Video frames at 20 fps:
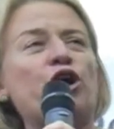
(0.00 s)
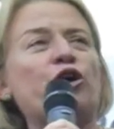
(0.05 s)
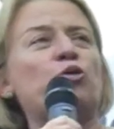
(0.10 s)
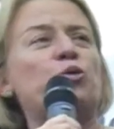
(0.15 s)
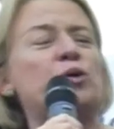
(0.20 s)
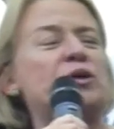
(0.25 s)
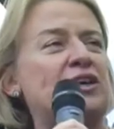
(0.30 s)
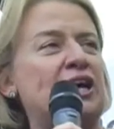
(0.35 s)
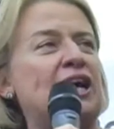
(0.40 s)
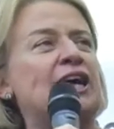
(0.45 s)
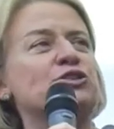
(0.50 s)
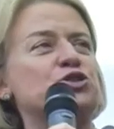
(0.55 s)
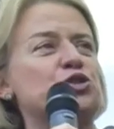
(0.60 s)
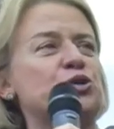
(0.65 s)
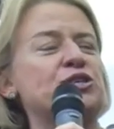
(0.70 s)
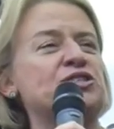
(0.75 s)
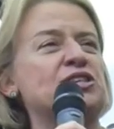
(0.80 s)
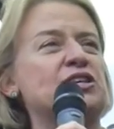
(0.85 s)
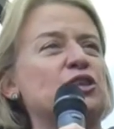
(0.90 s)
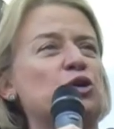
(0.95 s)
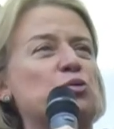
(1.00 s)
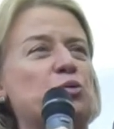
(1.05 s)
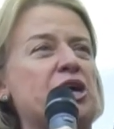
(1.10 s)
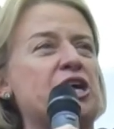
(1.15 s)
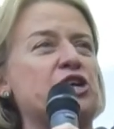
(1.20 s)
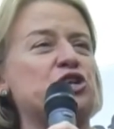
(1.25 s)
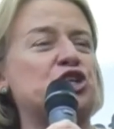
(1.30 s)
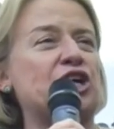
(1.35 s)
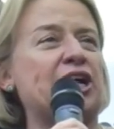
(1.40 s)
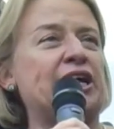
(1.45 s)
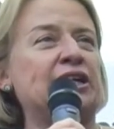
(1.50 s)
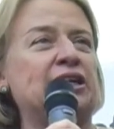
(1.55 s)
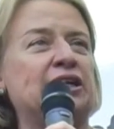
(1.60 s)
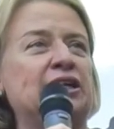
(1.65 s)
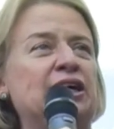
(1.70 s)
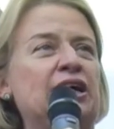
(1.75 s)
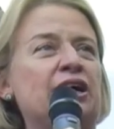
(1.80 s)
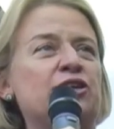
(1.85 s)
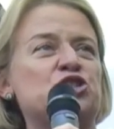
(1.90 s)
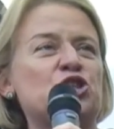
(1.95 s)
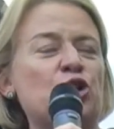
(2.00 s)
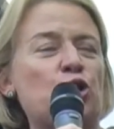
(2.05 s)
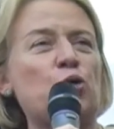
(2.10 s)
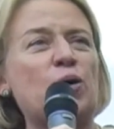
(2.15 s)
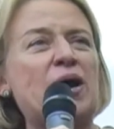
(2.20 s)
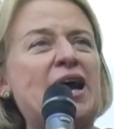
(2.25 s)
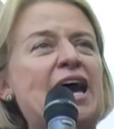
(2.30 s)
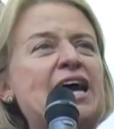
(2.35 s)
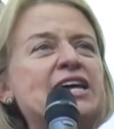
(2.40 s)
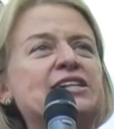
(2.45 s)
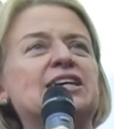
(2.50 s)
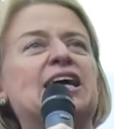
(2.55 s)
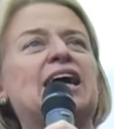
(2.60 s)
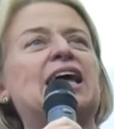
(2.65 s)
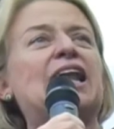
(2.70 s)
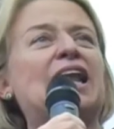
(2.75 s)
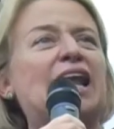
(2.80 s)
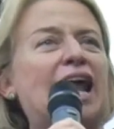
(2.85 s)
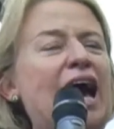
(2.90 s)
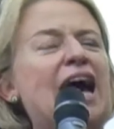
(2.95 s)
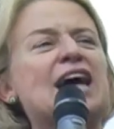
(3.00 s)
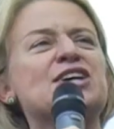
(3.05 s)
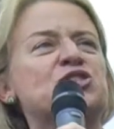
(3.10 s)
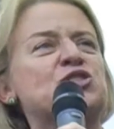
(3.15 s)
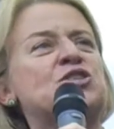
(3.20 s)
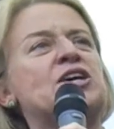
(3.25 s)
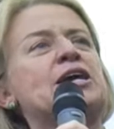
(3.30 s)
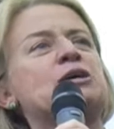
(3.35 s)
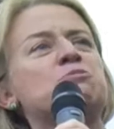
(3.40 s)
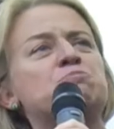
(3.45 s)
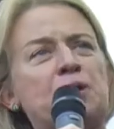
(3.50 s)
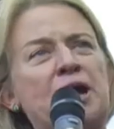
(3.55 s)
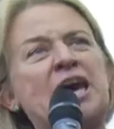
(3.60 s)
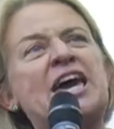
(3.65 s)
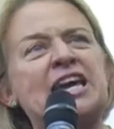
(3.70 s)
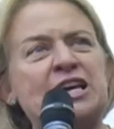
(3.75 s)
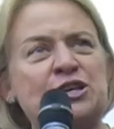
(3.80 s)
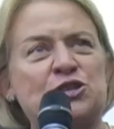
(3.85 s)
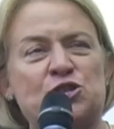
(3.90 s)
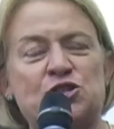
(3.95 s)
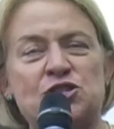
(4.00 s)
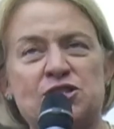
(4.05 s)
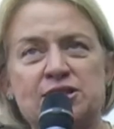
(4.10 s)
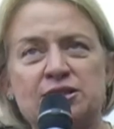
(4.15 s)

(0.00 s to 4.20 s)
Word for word: work with countries in the region to create a lasting peace